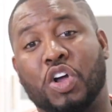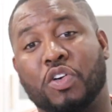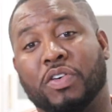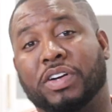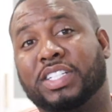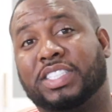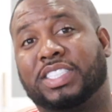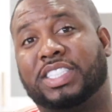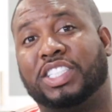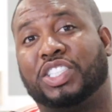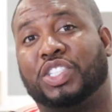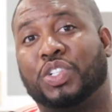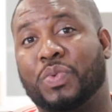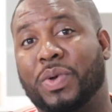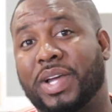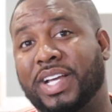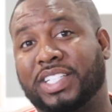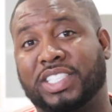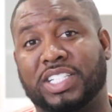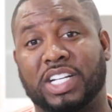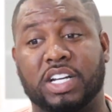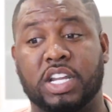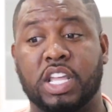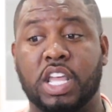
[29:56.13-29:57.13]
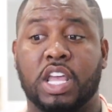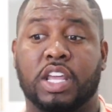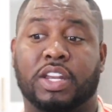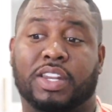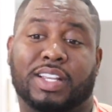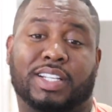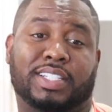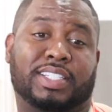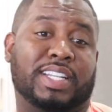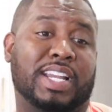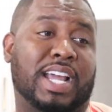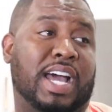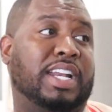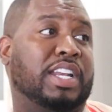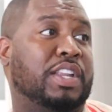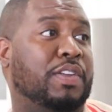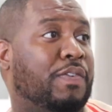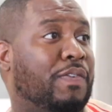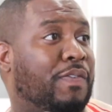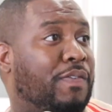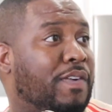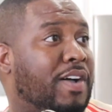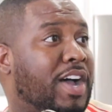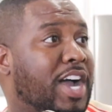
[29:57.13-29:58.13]
My current situation does
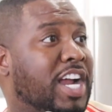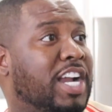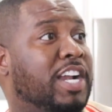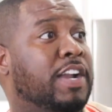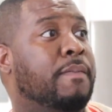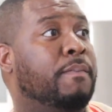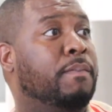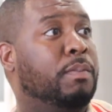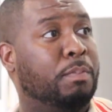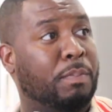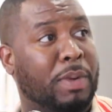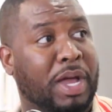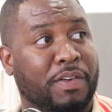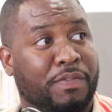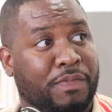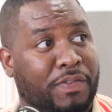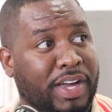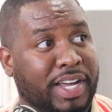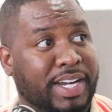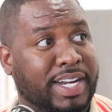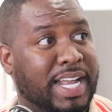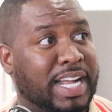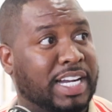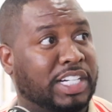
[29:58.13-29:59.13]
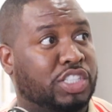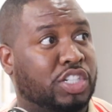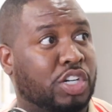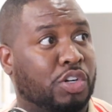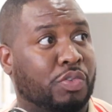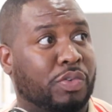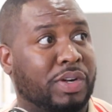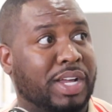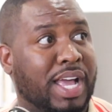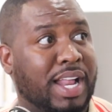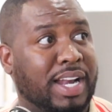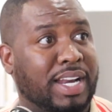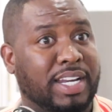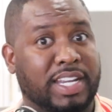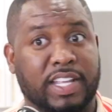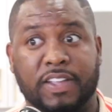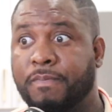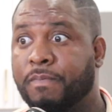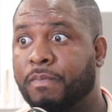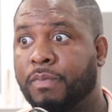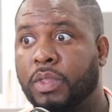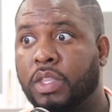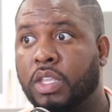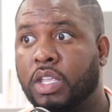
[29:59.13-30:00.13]
not define my financial
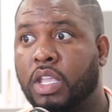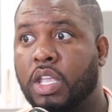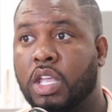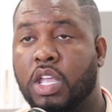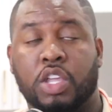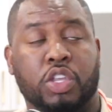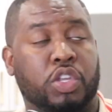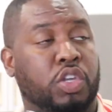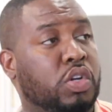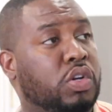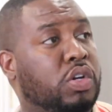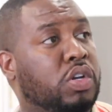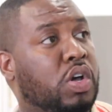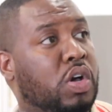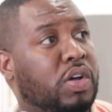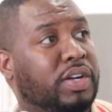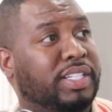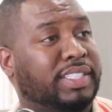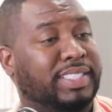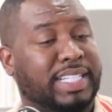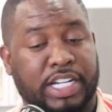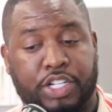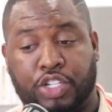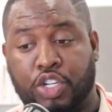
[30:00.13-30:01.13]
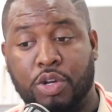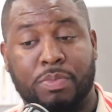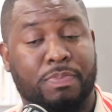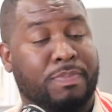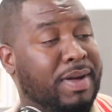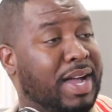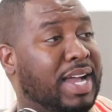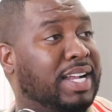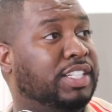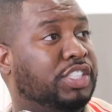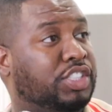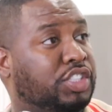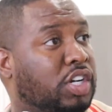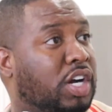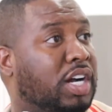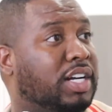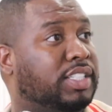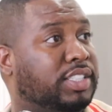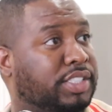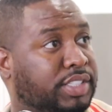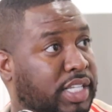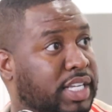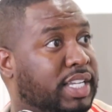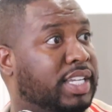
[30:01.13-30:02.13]
reality. You notice that your mind
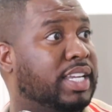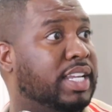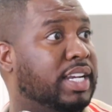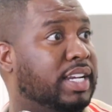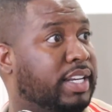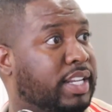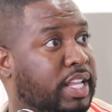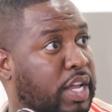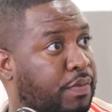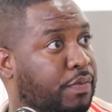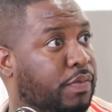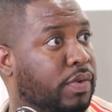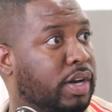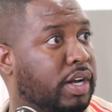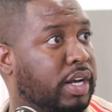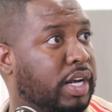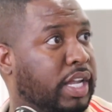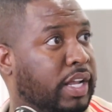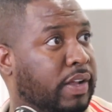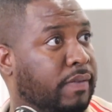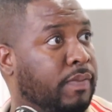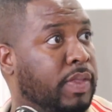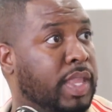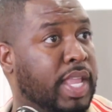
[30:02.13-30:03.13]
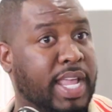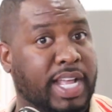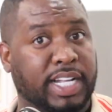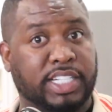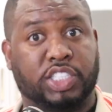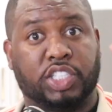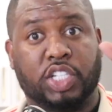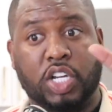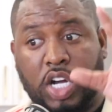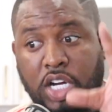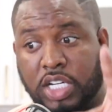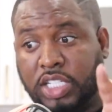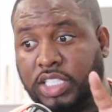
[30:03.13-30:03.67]
starts thinking differently. It